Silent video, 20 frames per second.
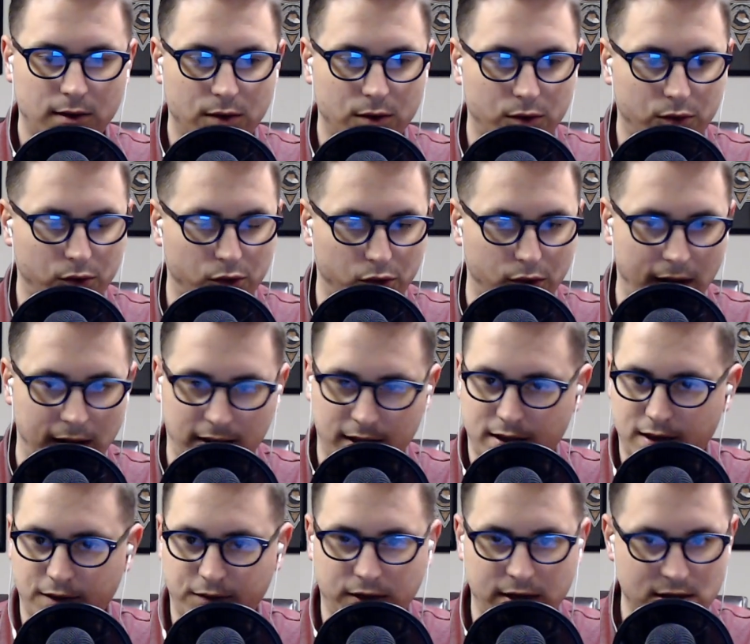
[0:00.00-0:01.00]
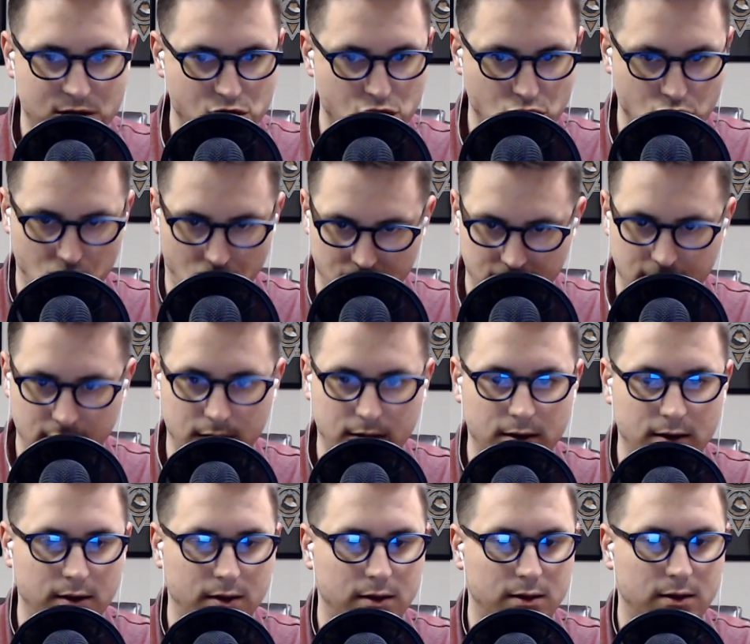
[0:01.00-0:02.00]
relatively
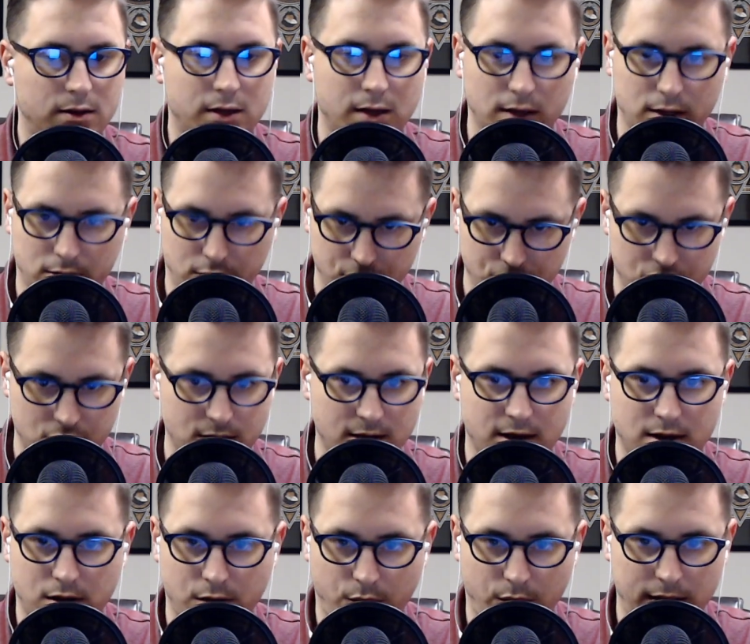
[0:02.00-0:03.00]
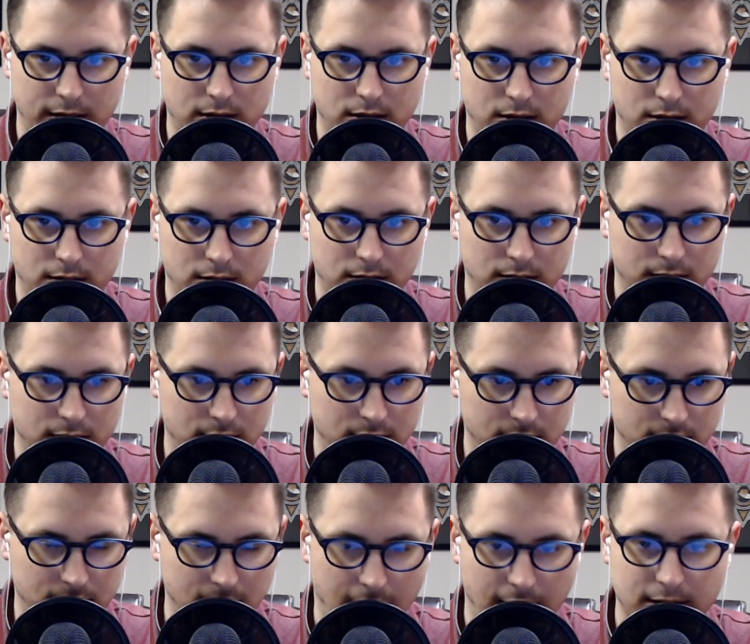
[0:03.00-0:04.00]
certain conclusions as to what
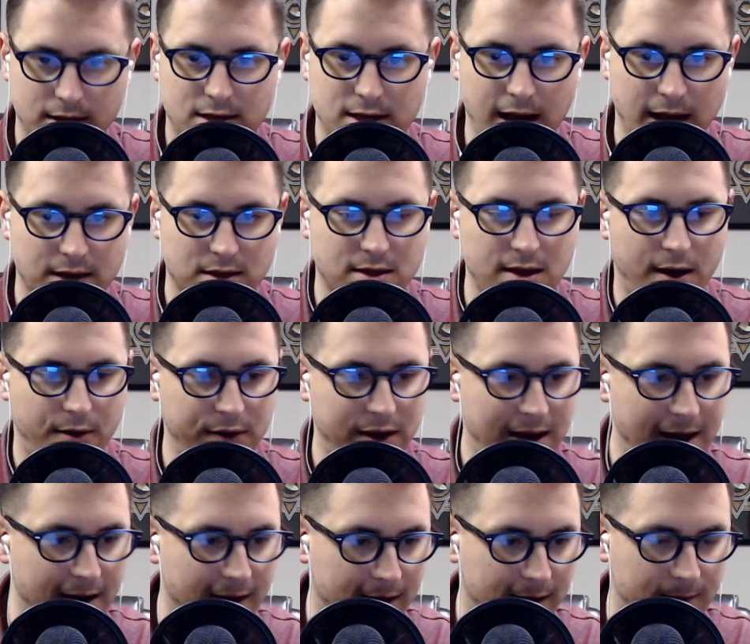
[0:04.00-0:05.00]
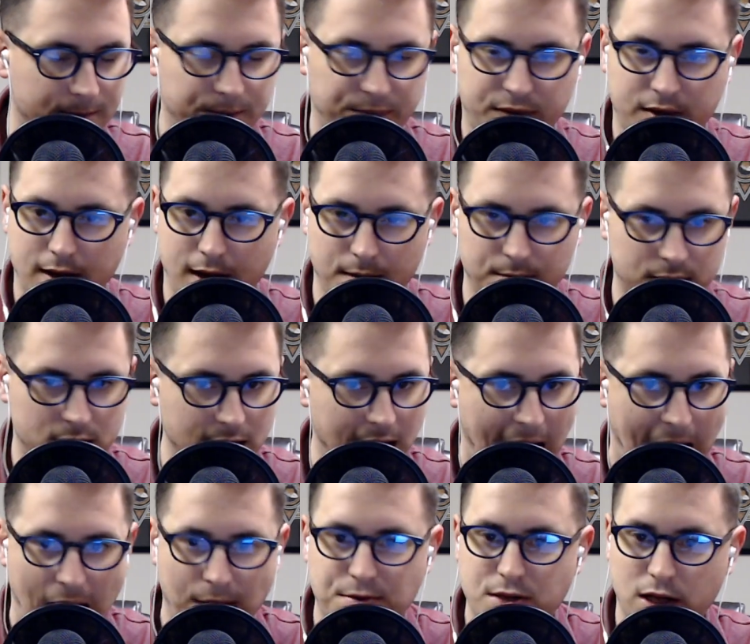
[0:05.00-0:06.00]
God says. Now, we can't come
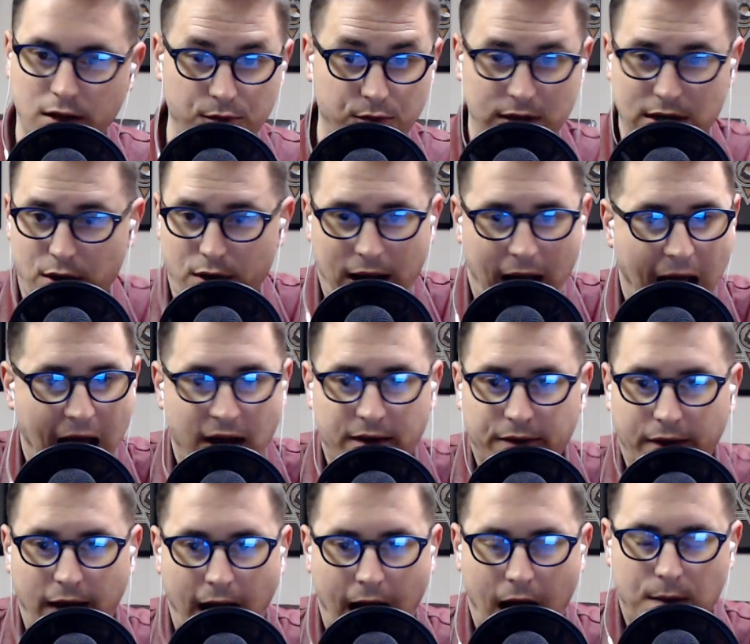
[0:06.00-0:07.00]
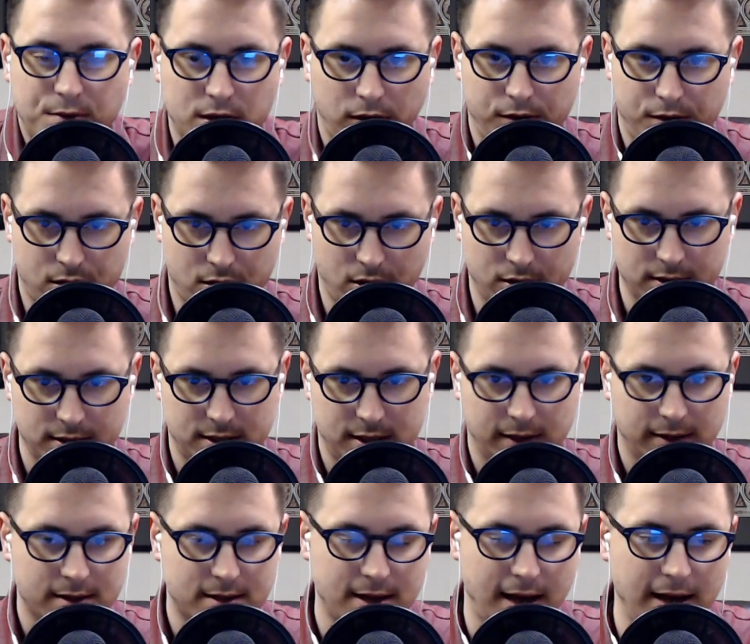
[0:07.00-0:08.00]
to absolute, we don't have absolute certainty.
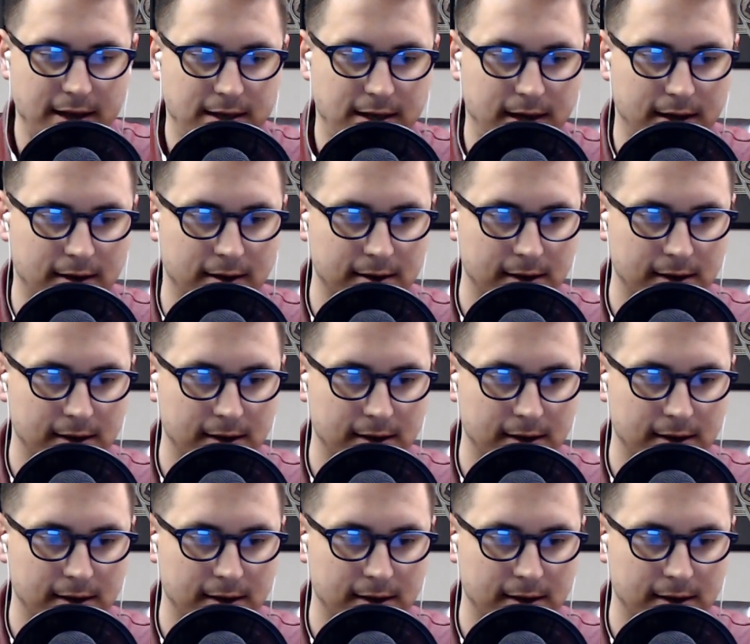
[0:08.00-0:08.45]
This idea,